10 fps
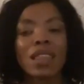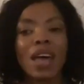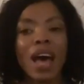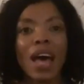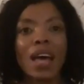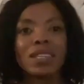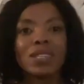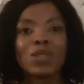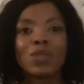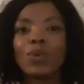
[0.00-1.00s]

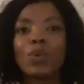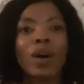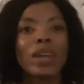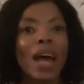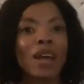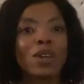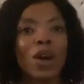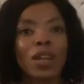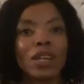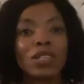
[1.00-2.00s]
that do not
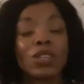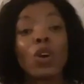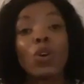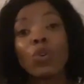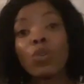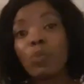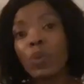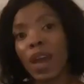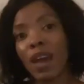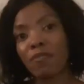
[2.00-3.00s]
acknowledge whom
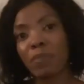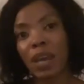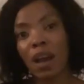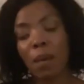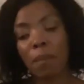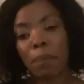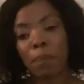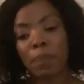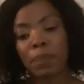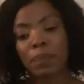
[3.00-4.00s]
we have
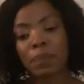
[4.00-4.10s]
become.